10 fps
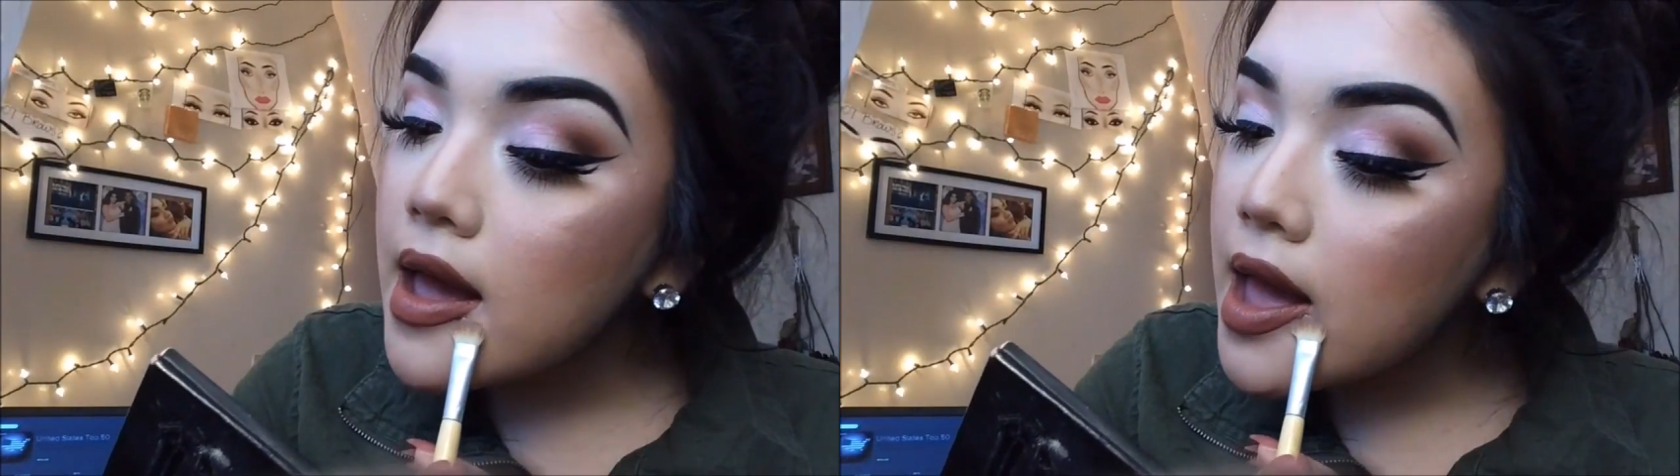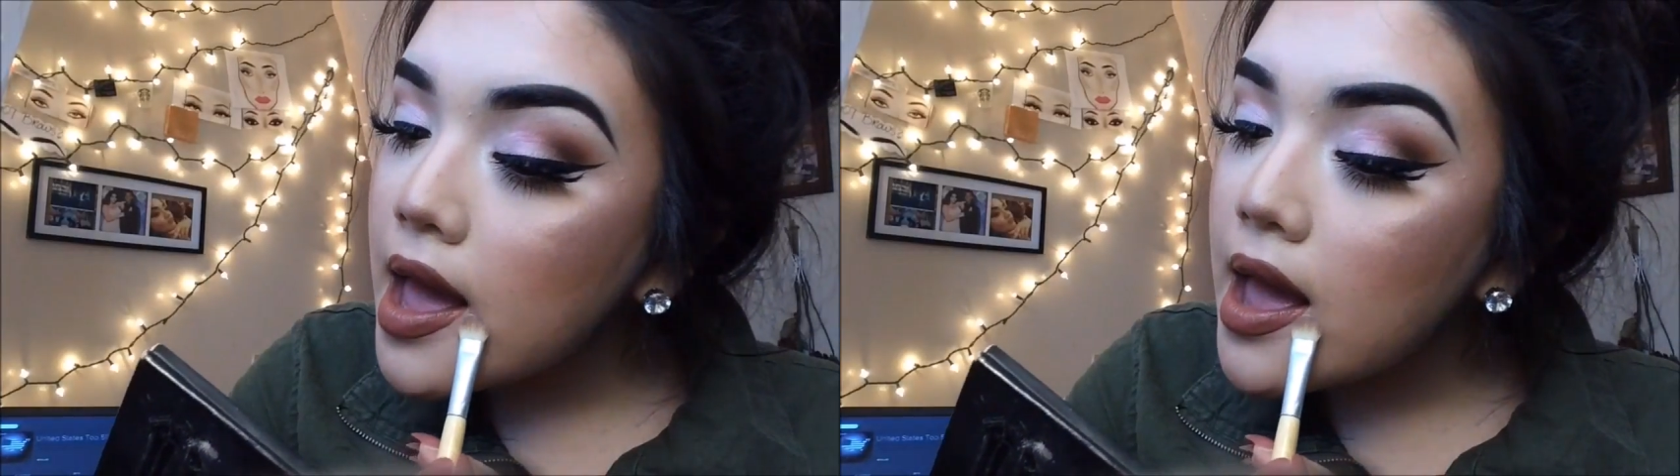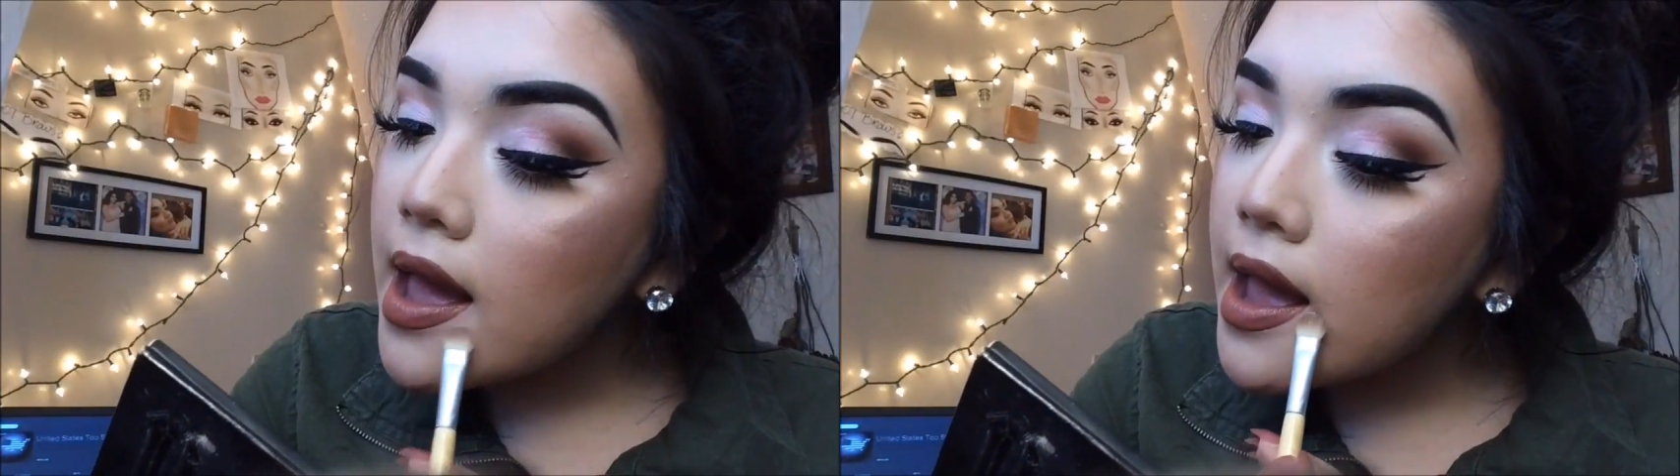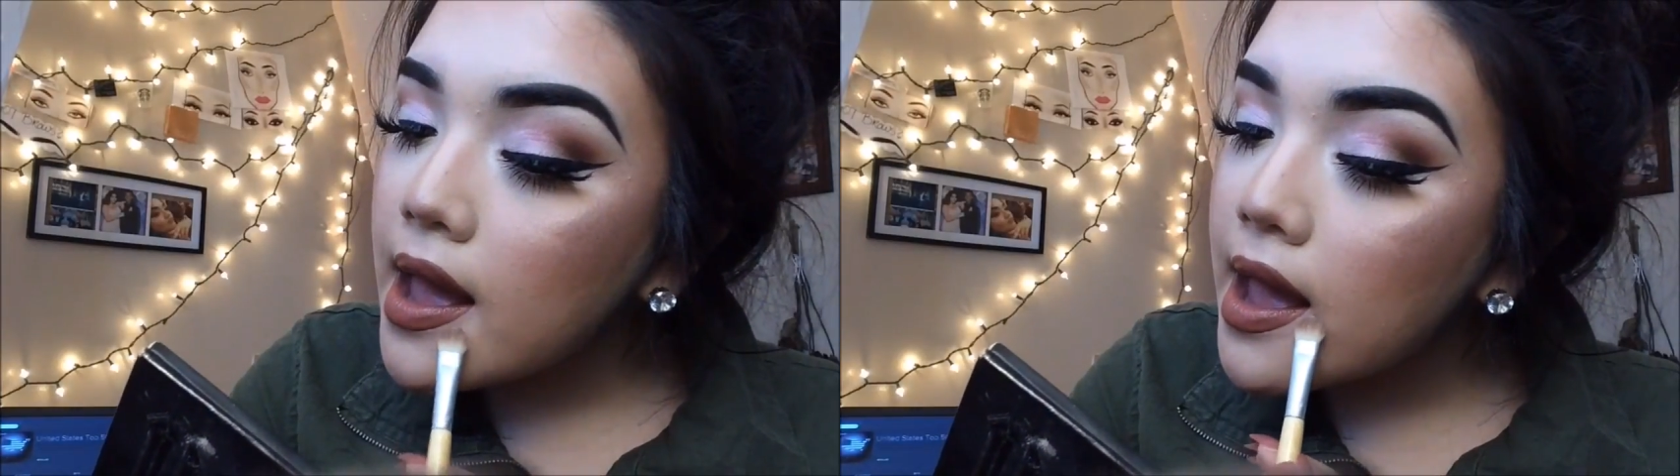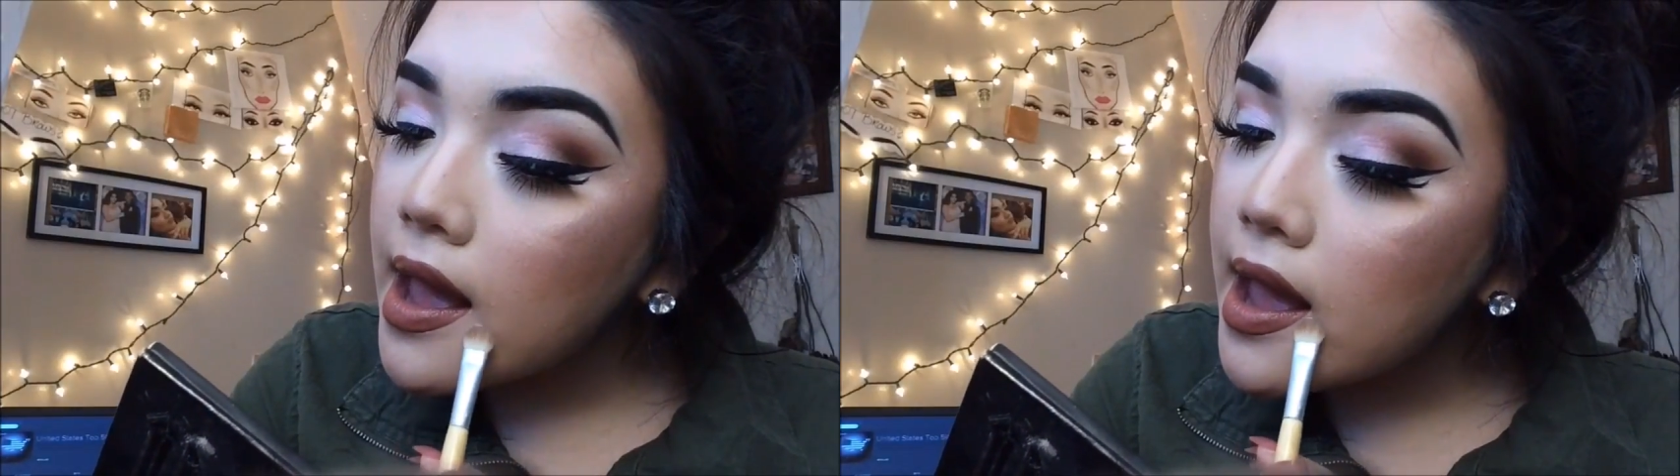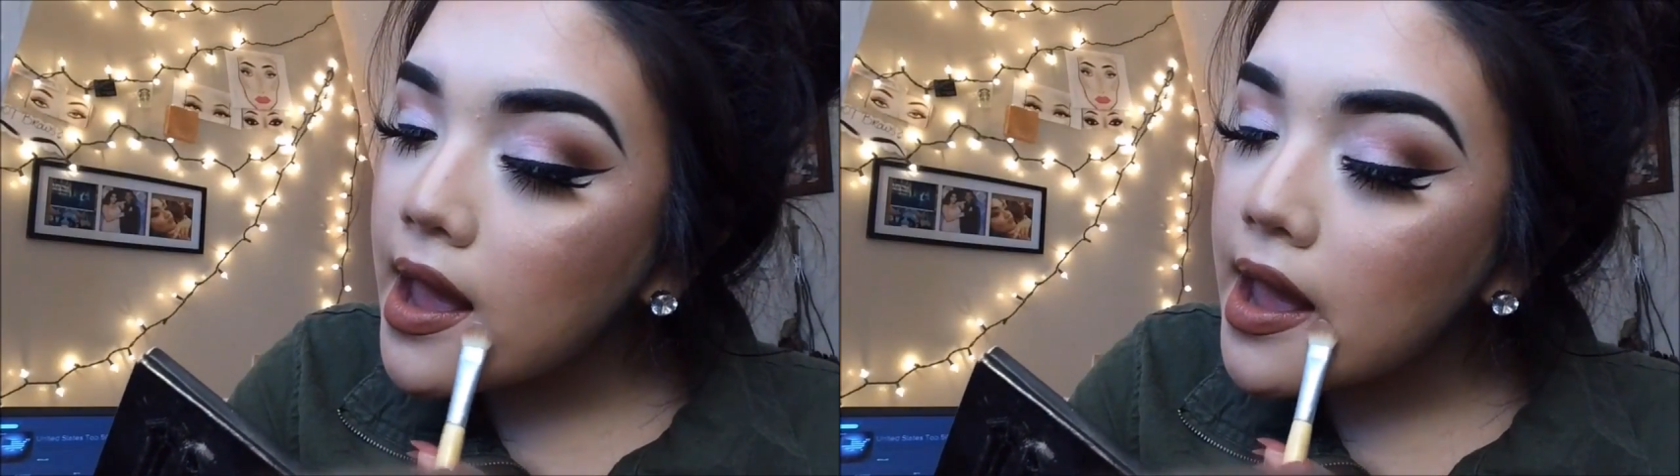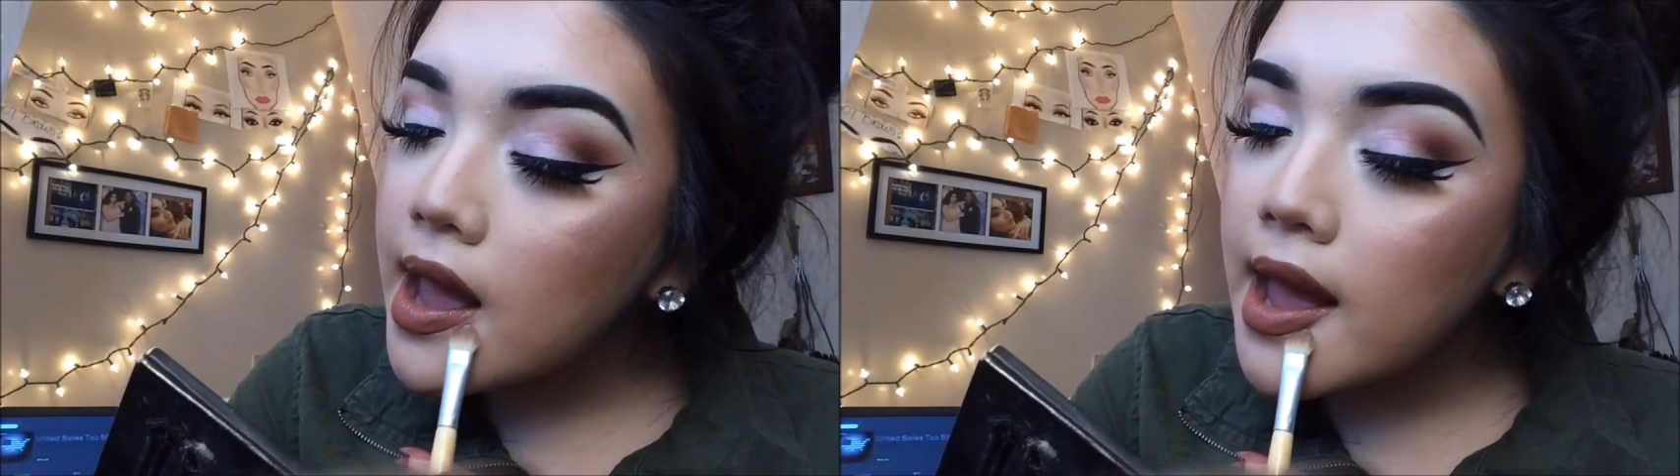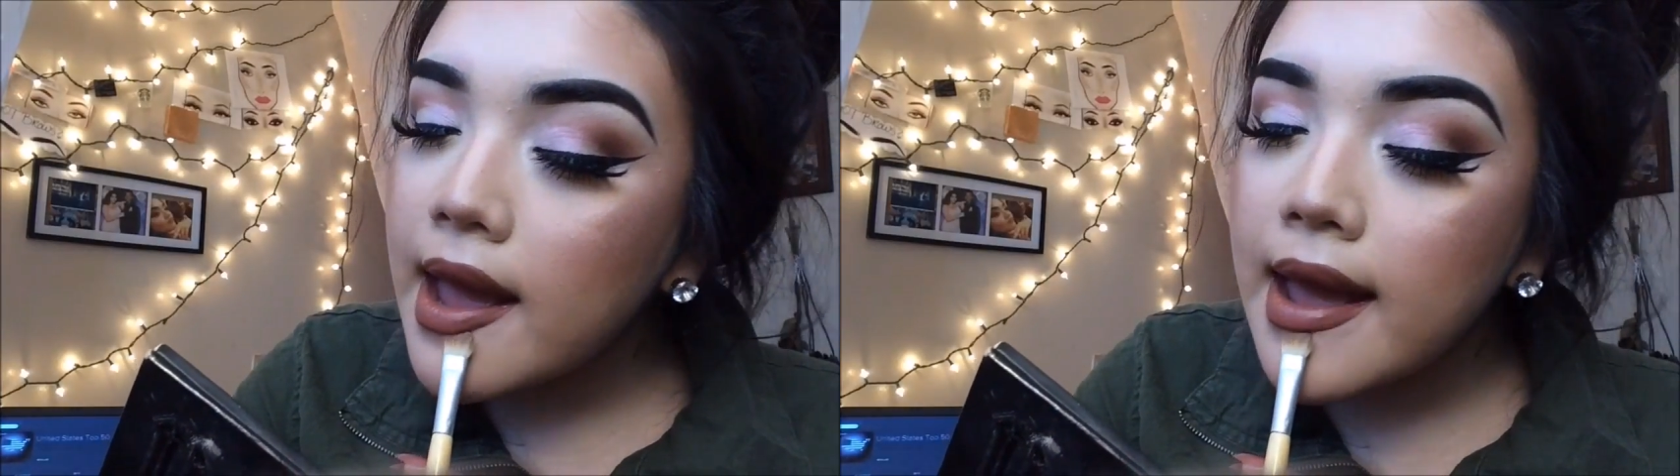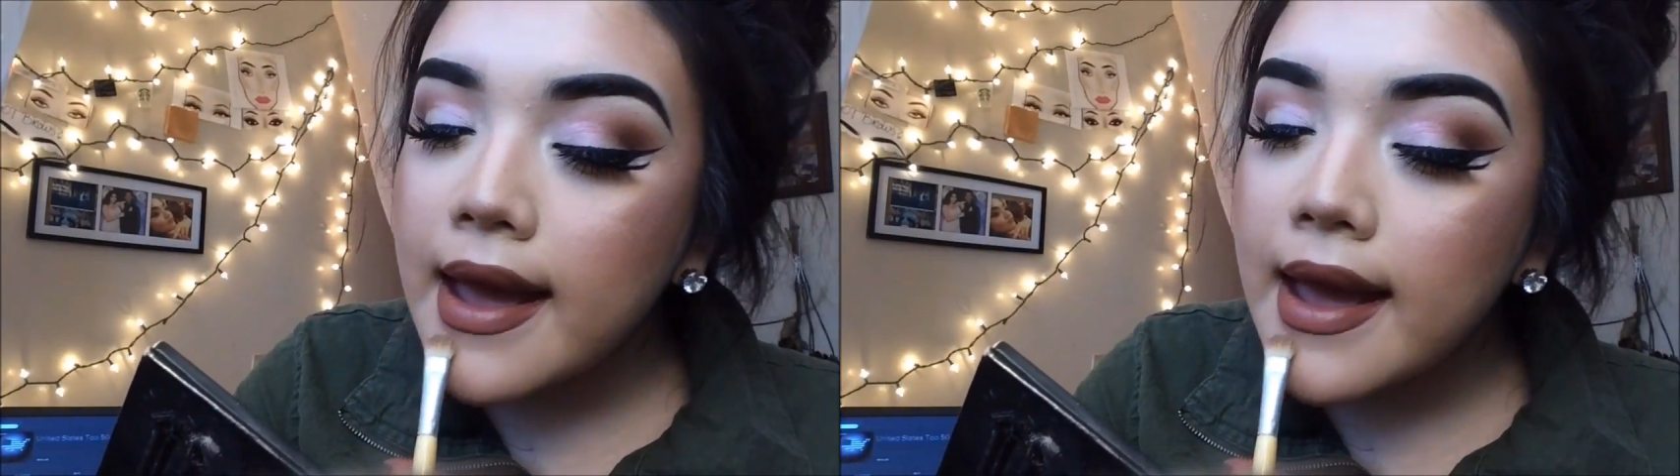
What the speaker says: just to clean my lips.